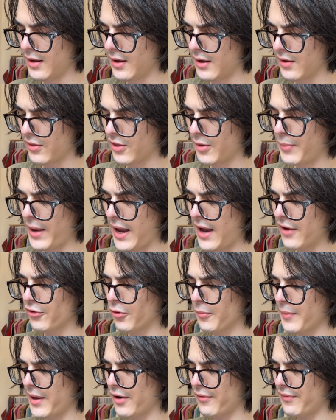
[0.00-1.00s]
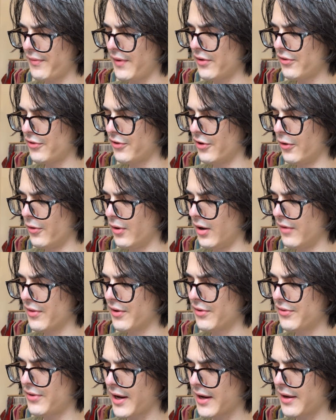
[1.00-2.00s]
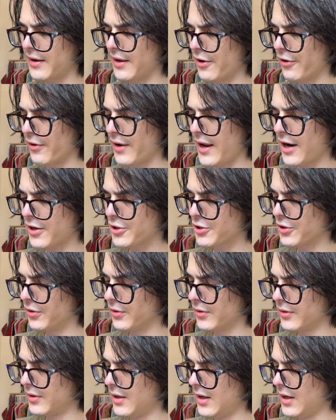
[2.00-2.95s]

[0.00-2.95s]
The Basel Manifesto of the Second International,